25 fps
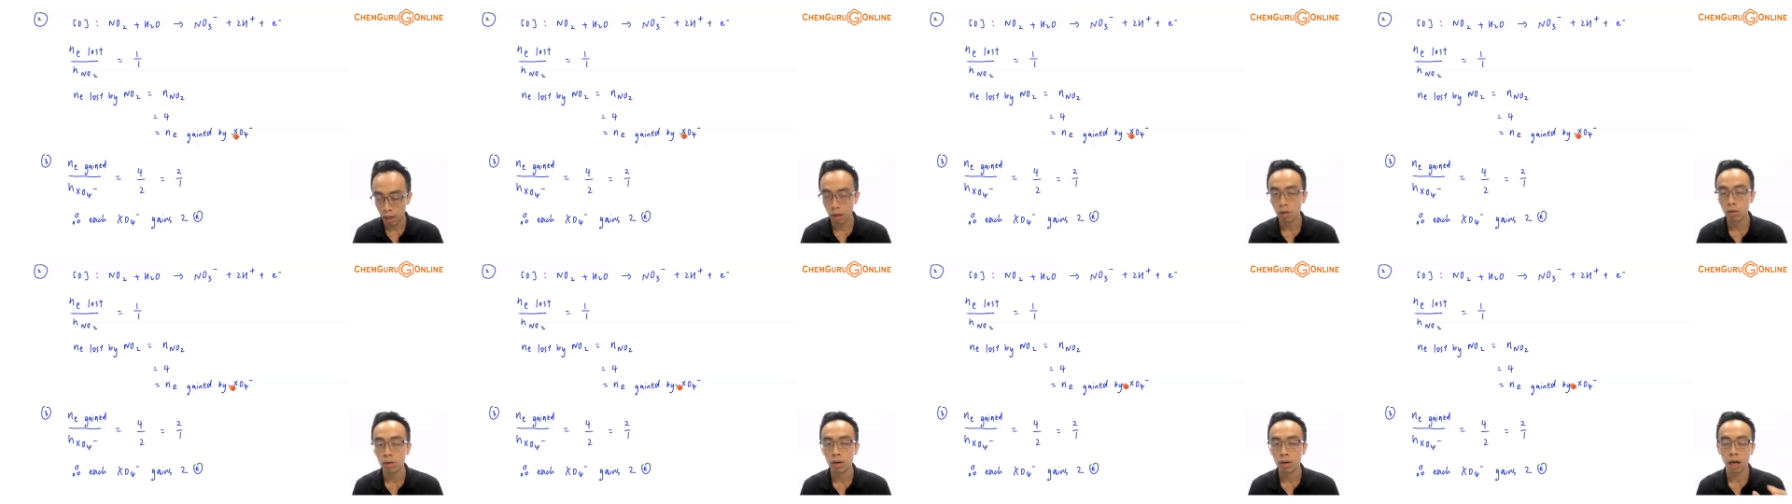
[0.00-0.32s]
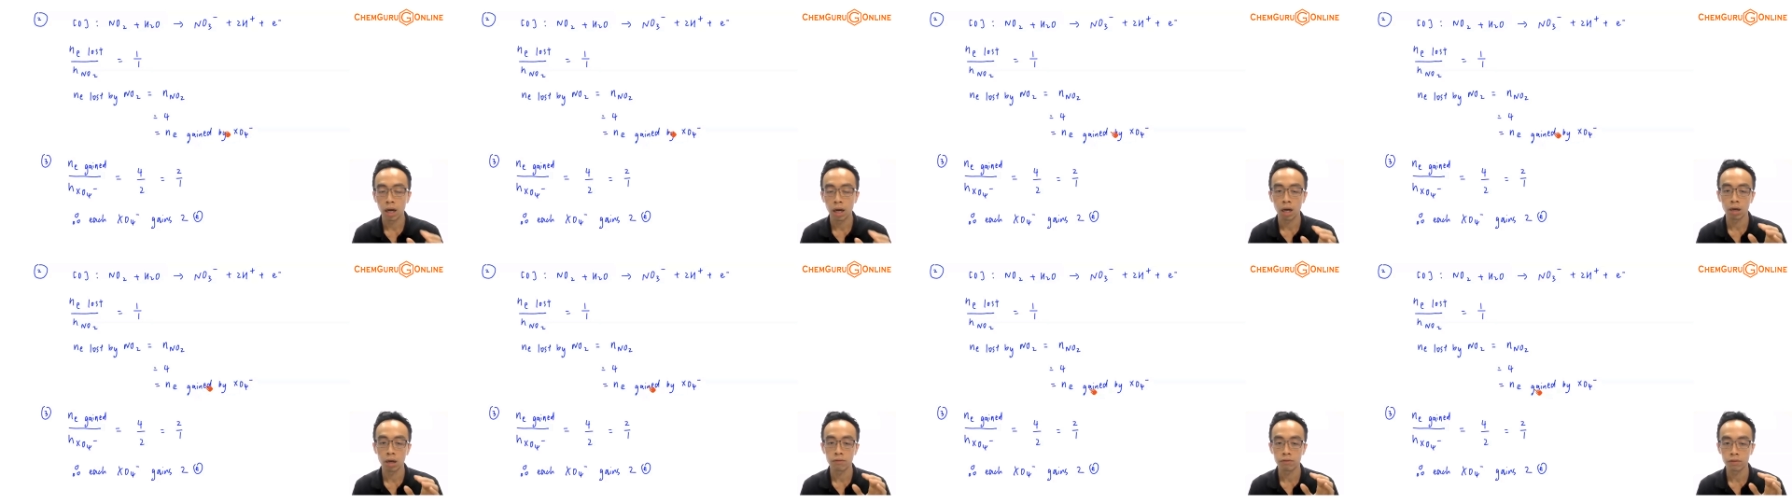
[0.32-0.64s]

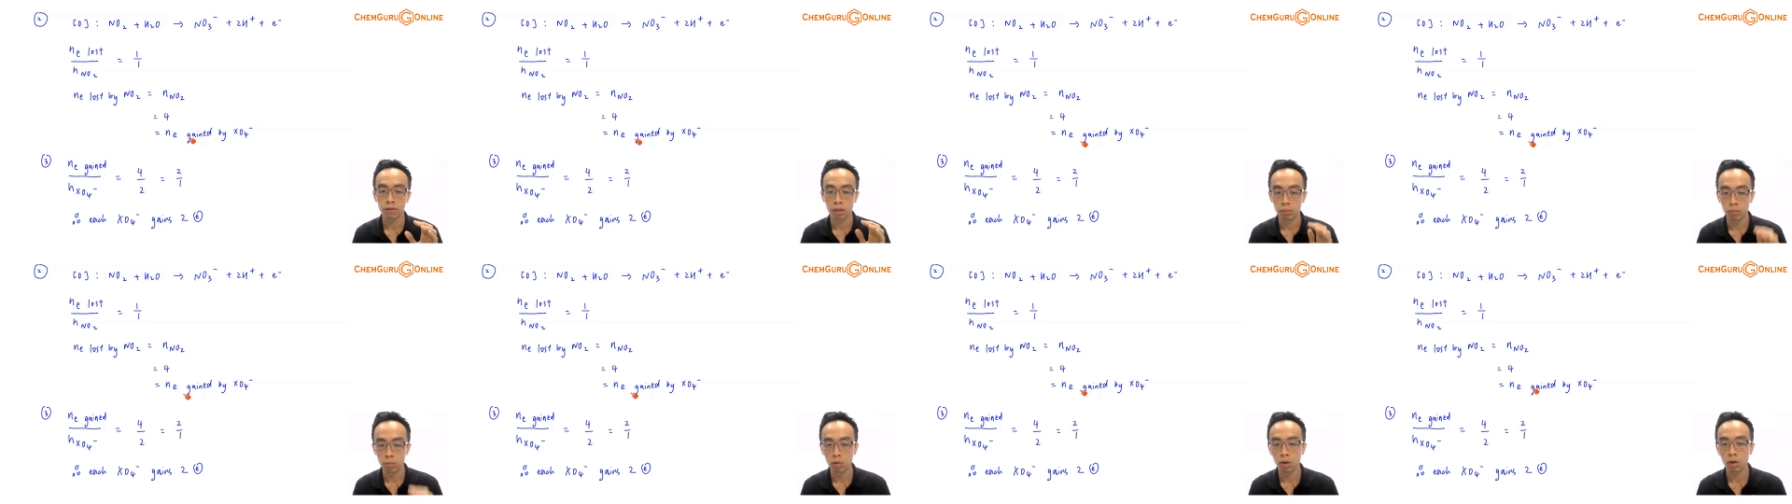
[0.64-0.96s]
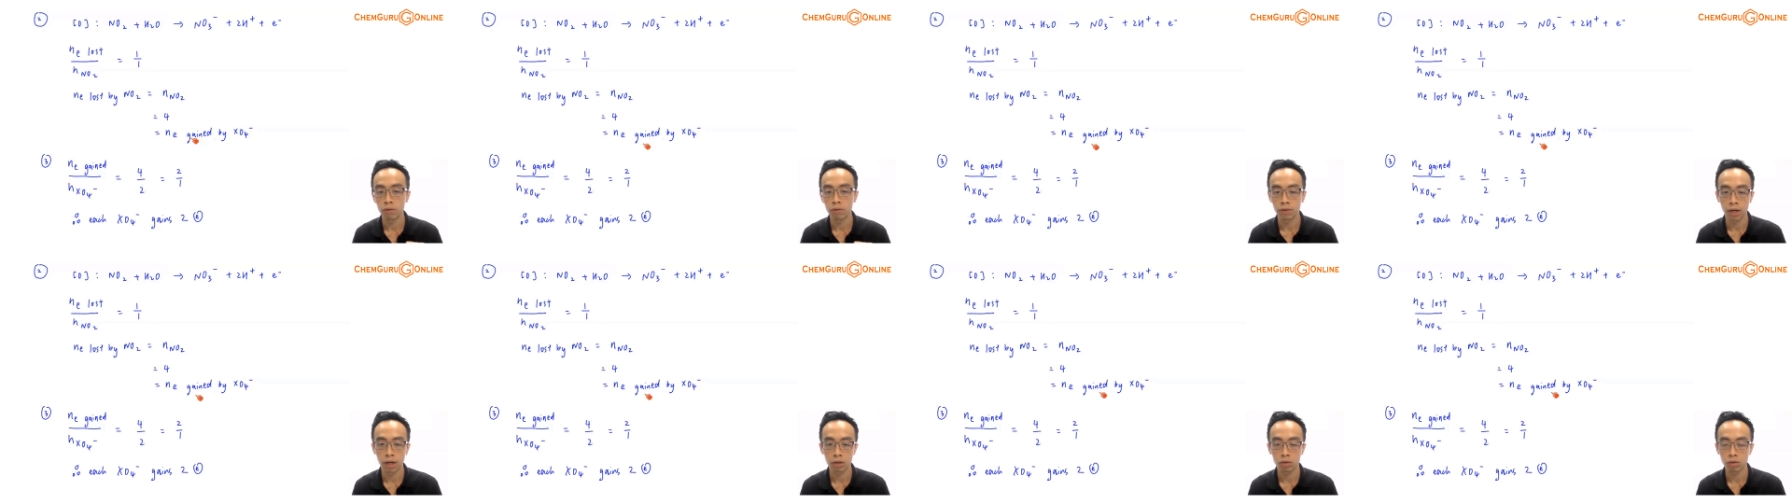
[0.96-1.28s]
Now I have the
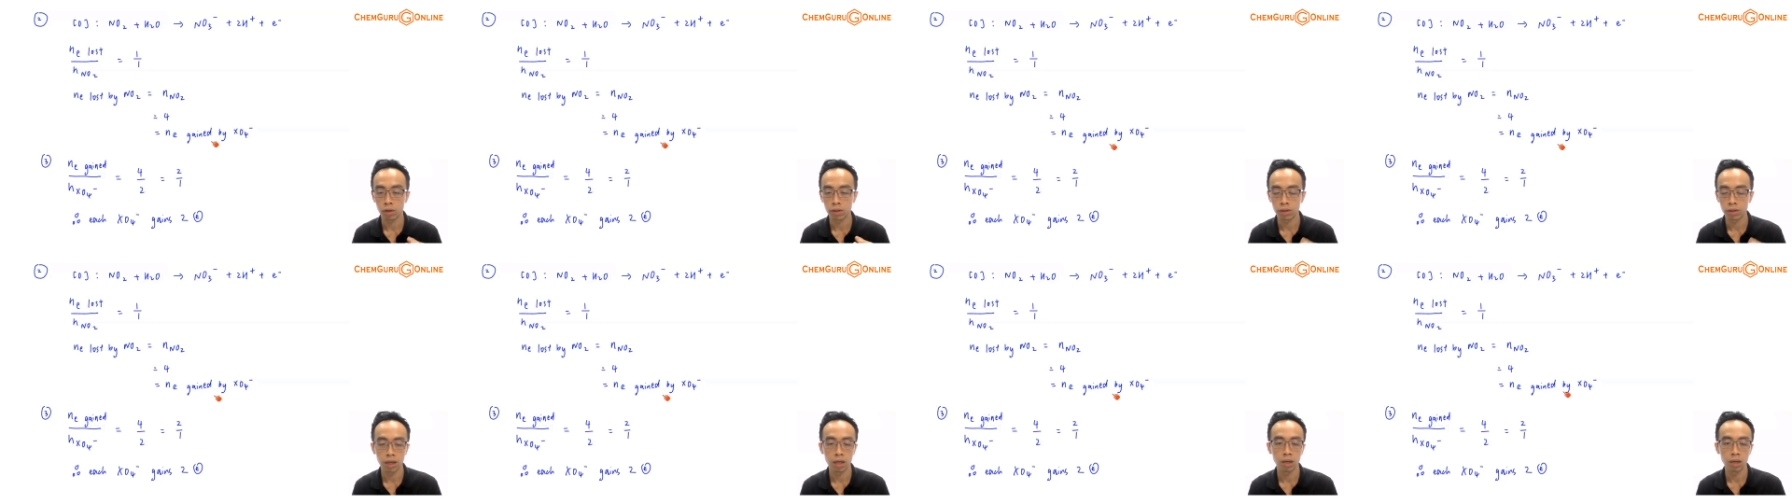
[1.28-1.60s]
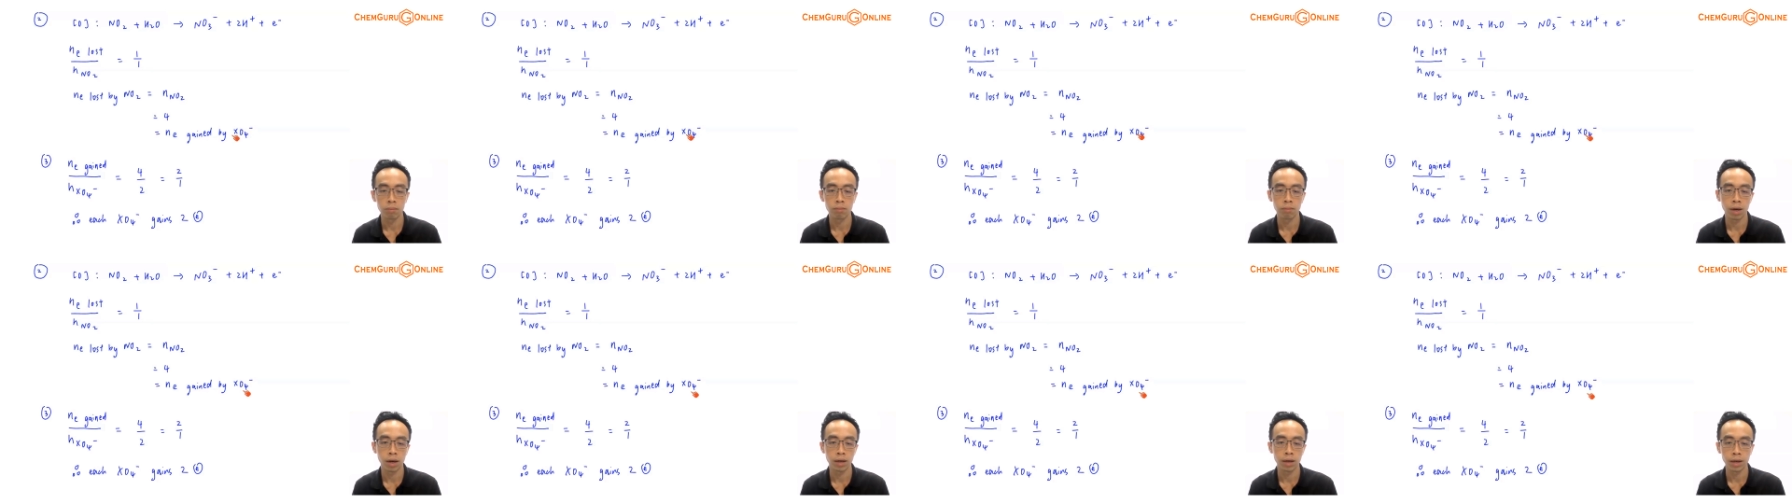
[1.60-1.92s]
mole of
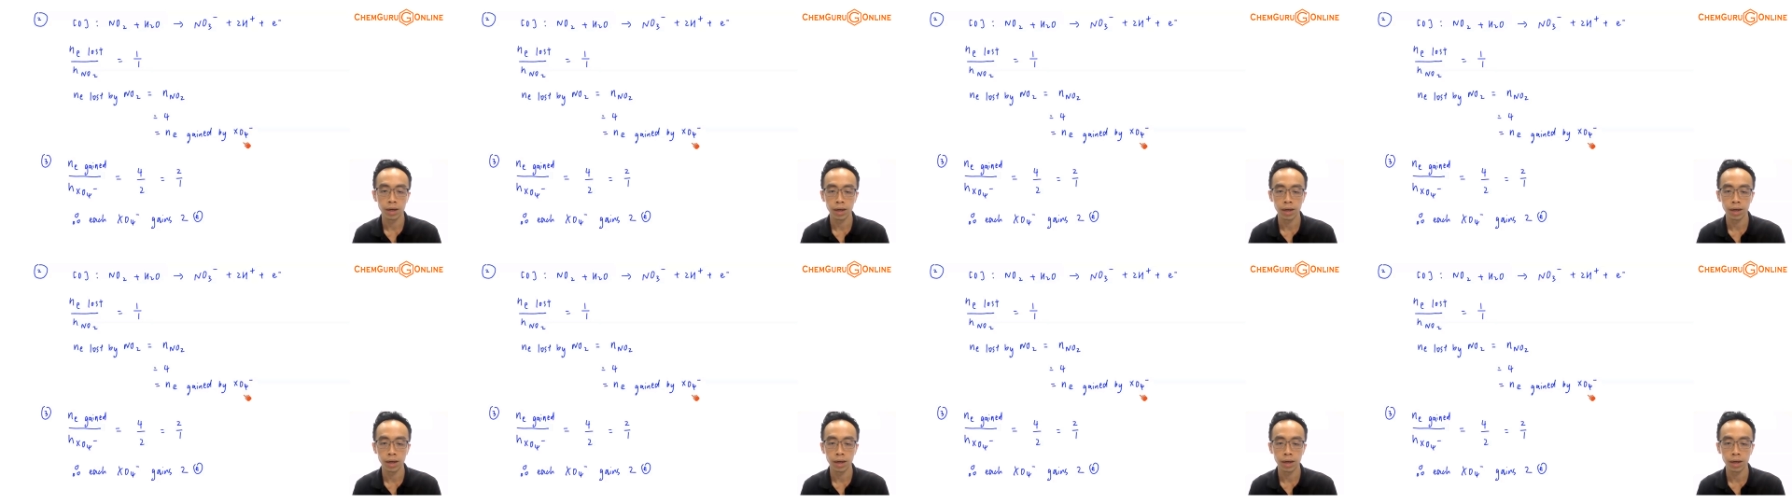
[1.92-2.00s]
electron gained